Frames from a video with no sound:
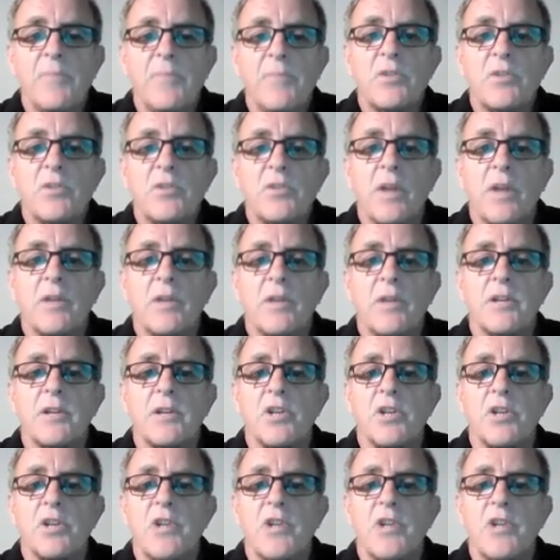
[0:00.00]
So, as I
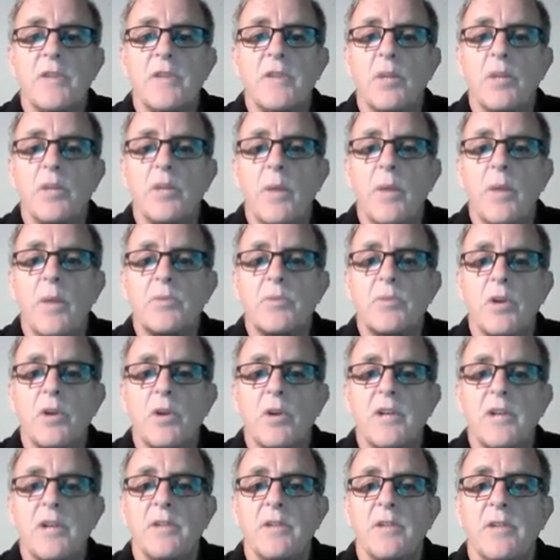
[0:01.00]
say, you don't need a
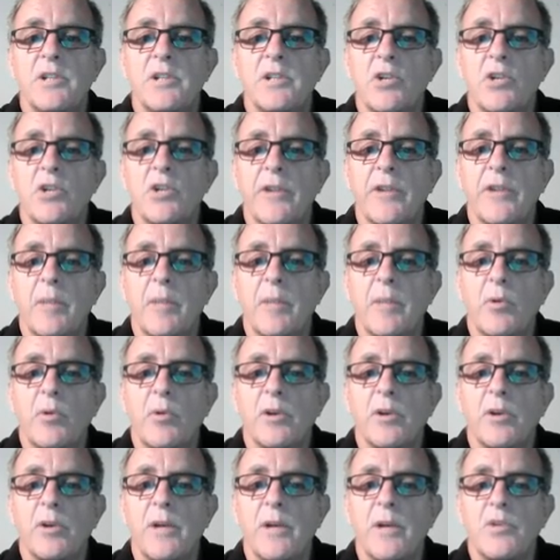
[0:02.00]
website, don't need to create a
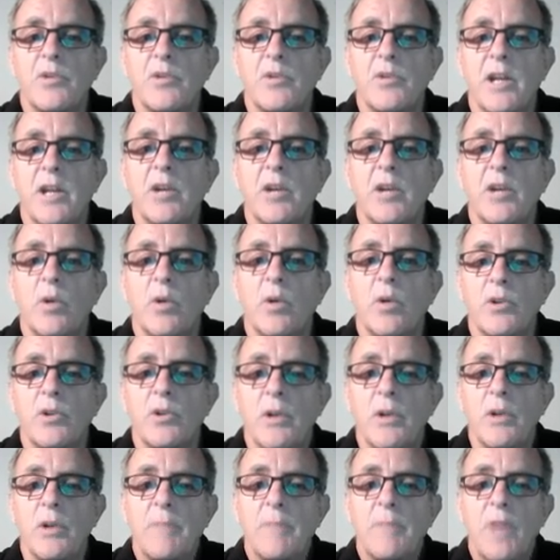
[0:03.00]
product, no techie
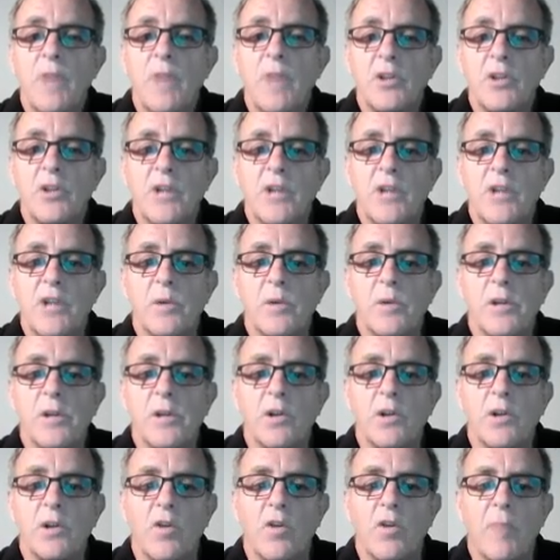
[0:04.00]
knowledge, and you don't need
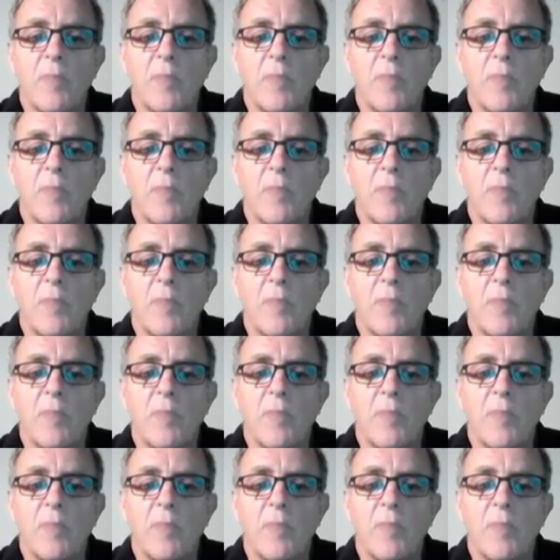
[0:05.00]
a lot of